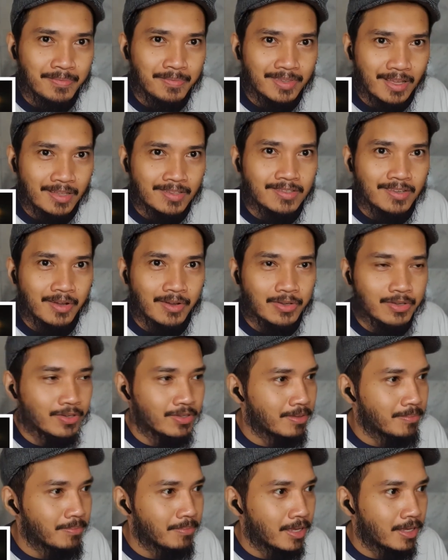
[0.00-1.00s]
That's how good
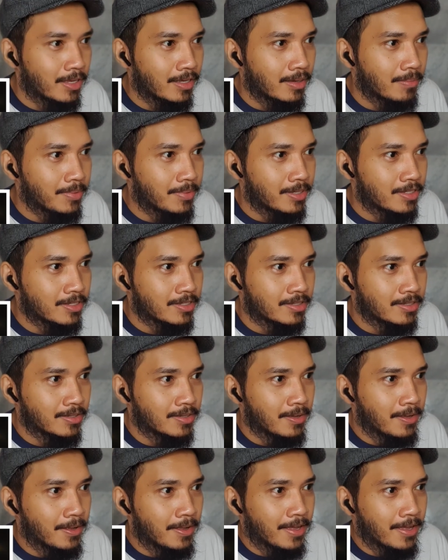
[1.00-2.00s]
the makeup is.
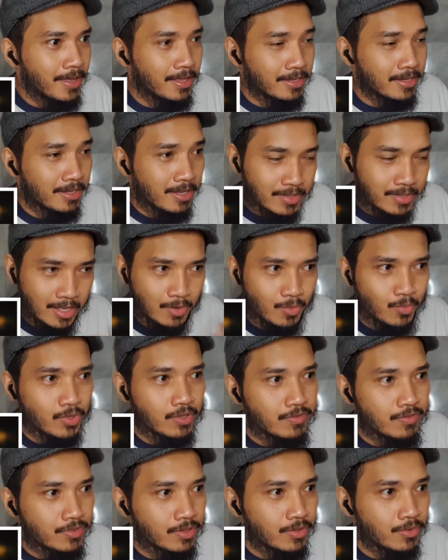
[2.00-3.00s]
And now that
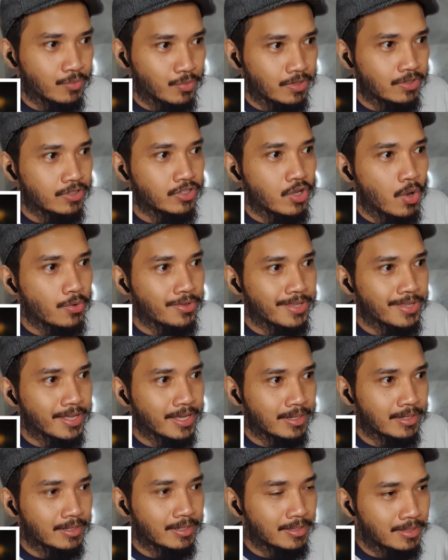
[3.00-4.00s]
we know
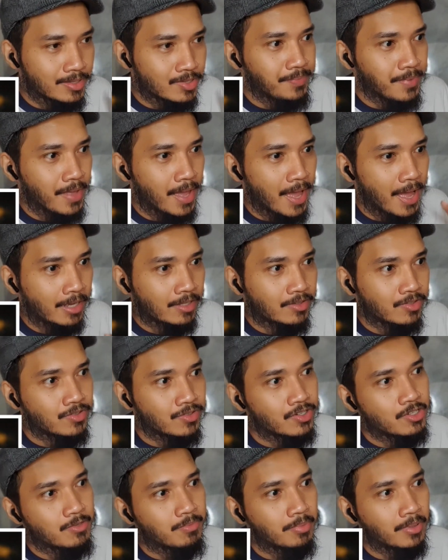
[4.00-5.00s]
that this actor
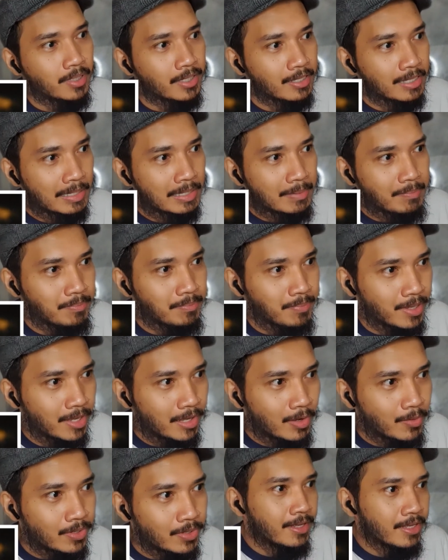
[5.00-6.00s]
is playing
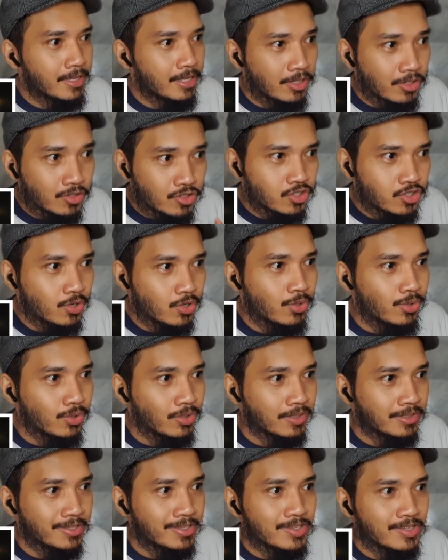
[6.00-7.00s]
Penguin, he looks cool.
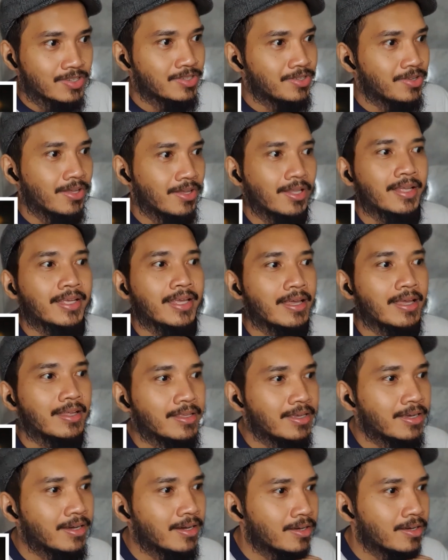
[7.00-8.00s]
This is not like
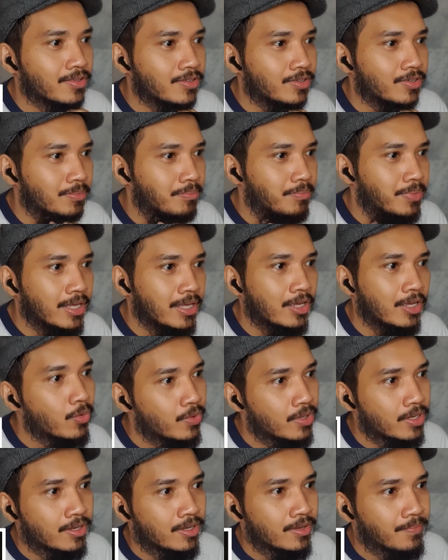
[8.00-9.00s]
any other
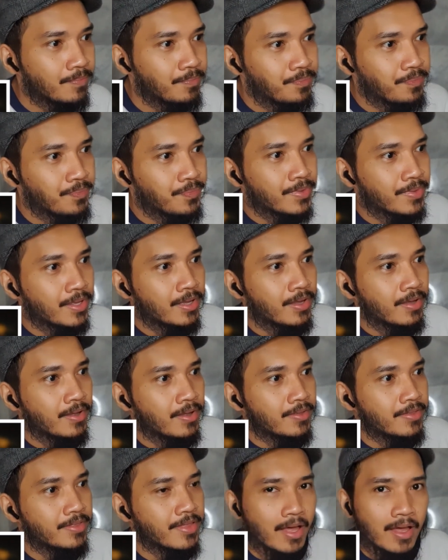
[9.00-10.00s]
Penguin
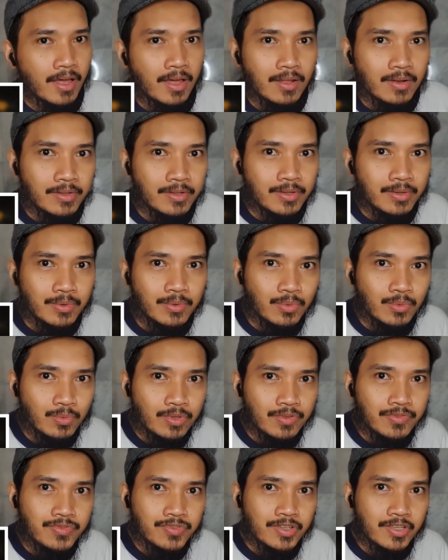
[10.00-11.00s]
that
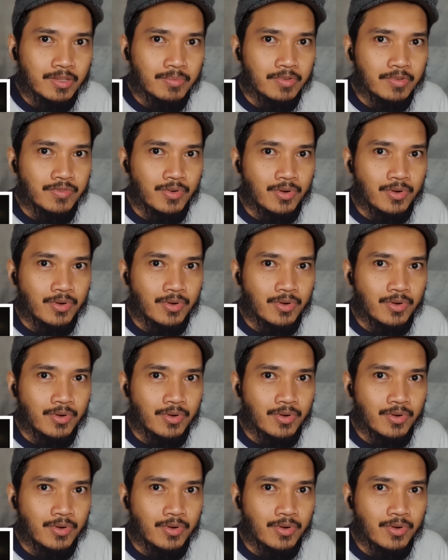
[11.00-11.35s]
we've seen before.